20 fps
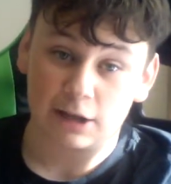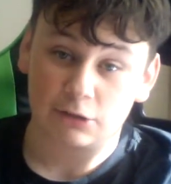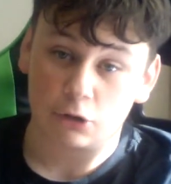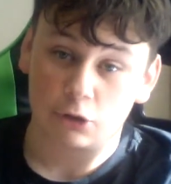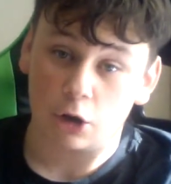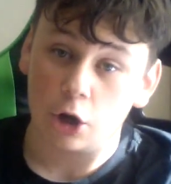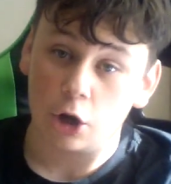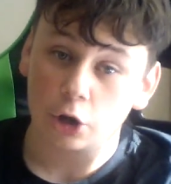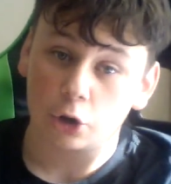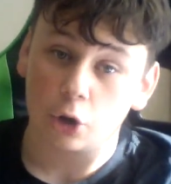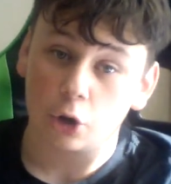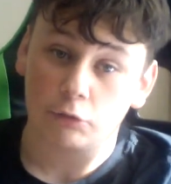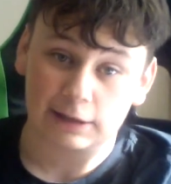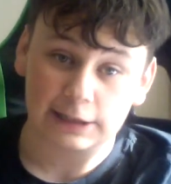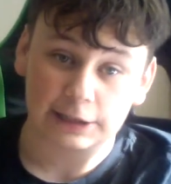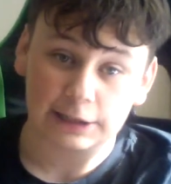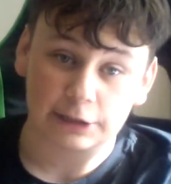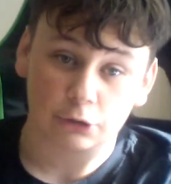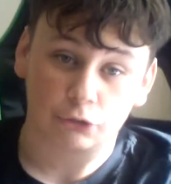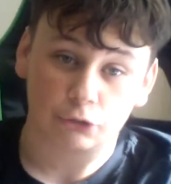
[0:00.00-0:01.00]
I got a really
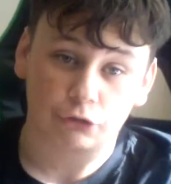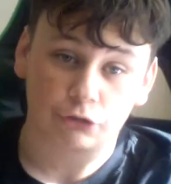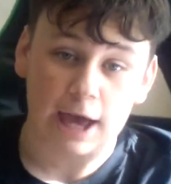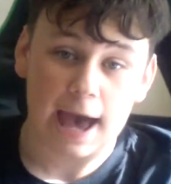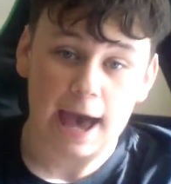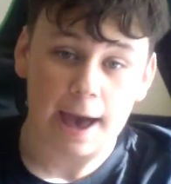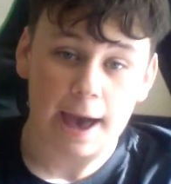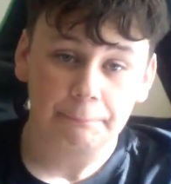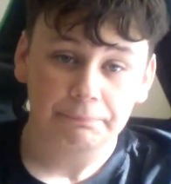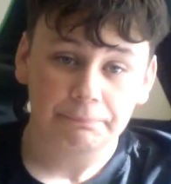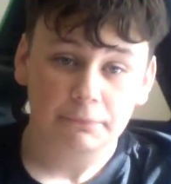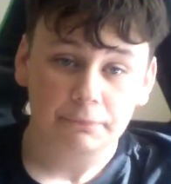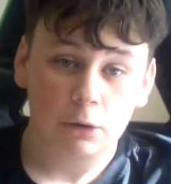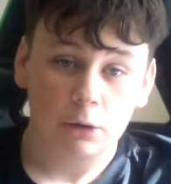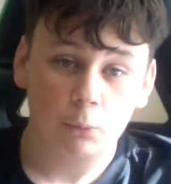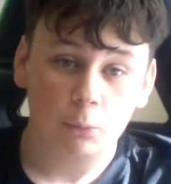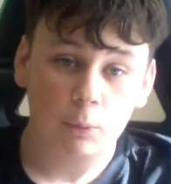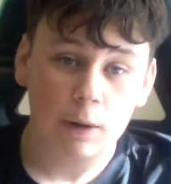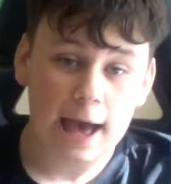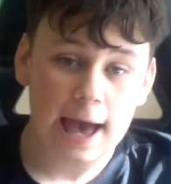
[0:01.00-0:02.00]
good scare
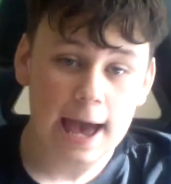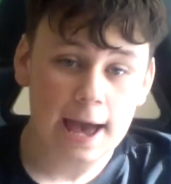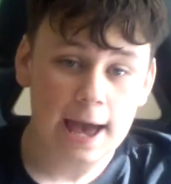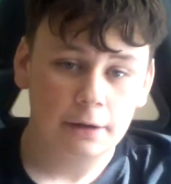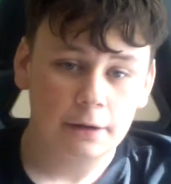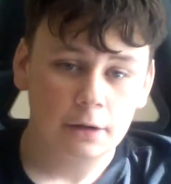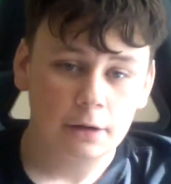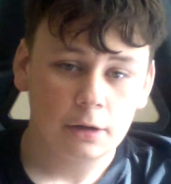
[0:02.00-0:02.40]
where,